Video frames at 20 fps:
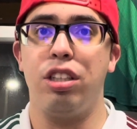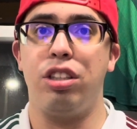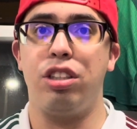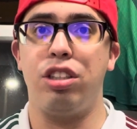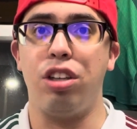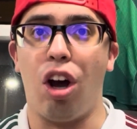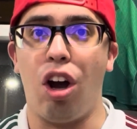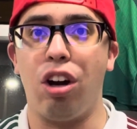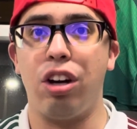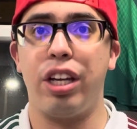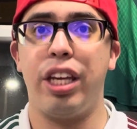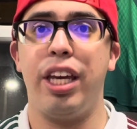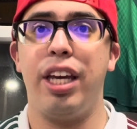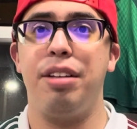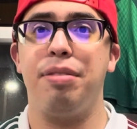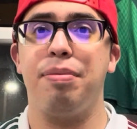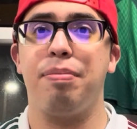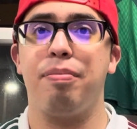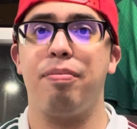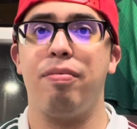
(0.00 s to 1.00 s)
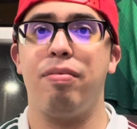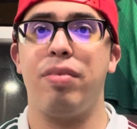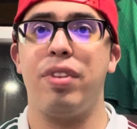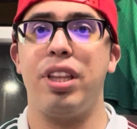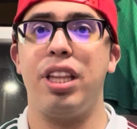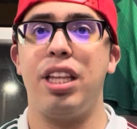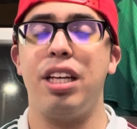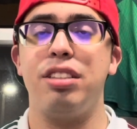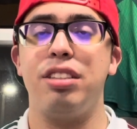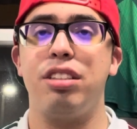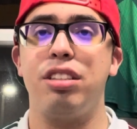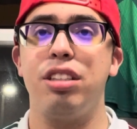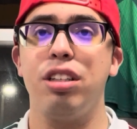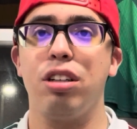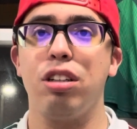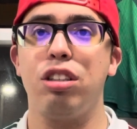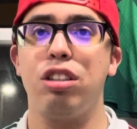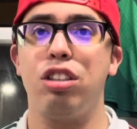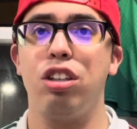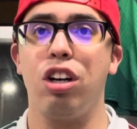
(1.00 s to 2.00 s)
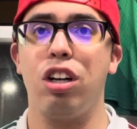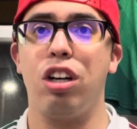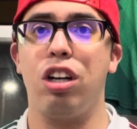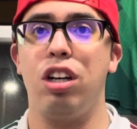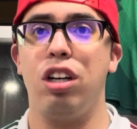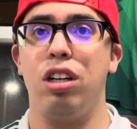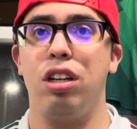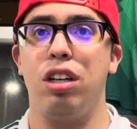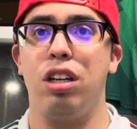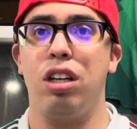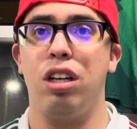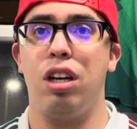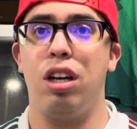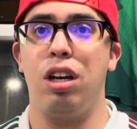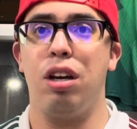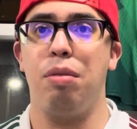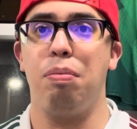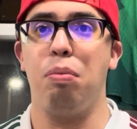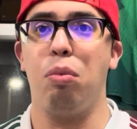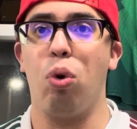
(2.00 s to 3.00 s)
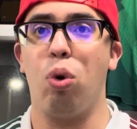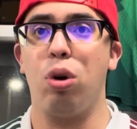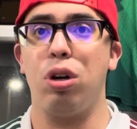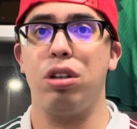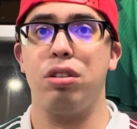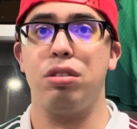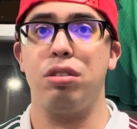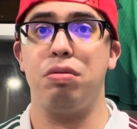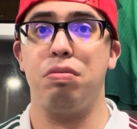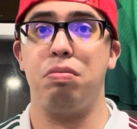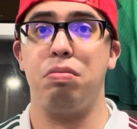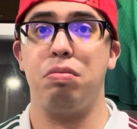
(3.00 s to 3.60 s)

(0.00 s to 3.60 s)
target, they still took more